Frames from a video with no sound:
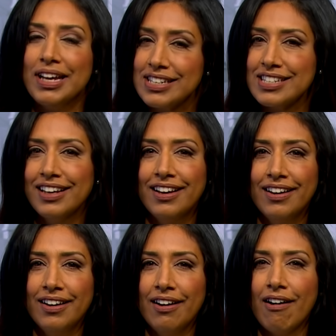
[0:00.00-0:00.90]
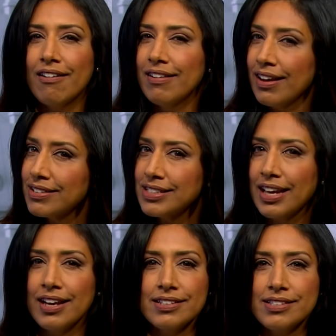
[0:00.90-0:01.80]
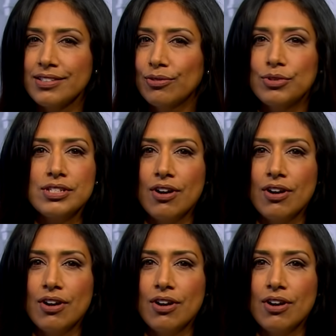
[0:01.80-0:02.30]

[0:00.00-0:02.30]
but our next guest